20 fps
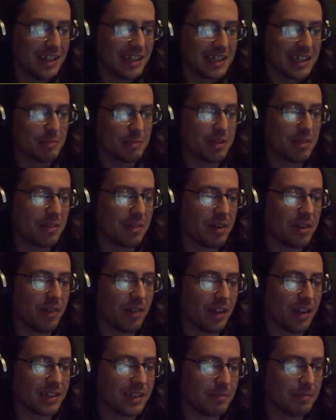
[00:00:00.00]
Summon three
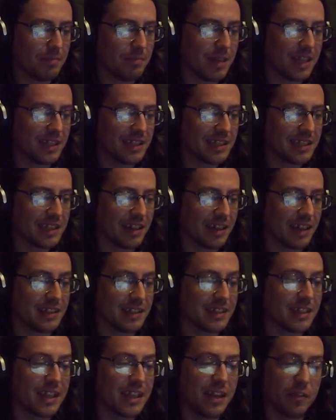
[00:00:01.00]
random minions to your
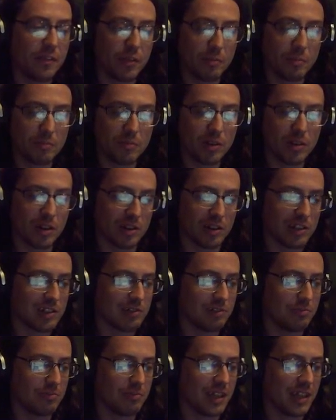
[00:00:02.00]
hand and give them rush.
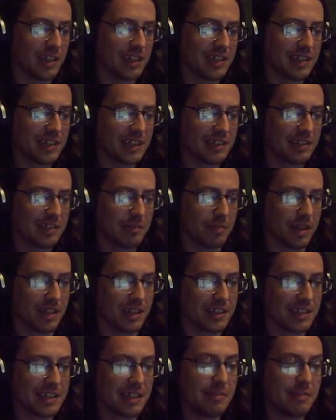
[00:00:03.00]
Ooh, that's, that's not
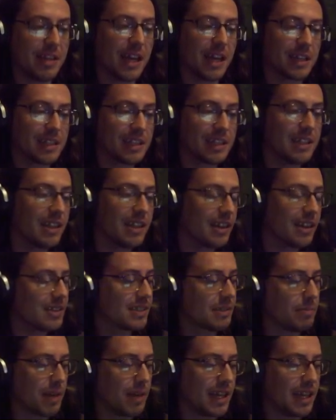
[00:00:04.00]
bad. So he actually learnt
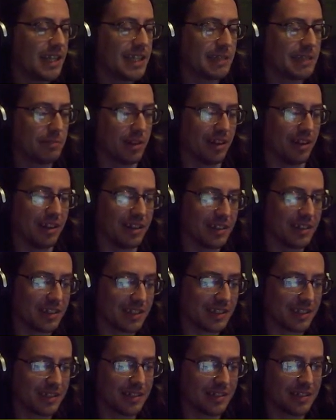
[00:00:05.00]
to play
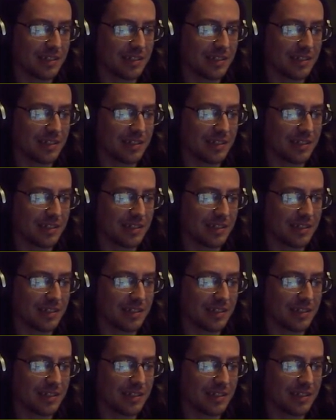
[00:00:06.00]
smart.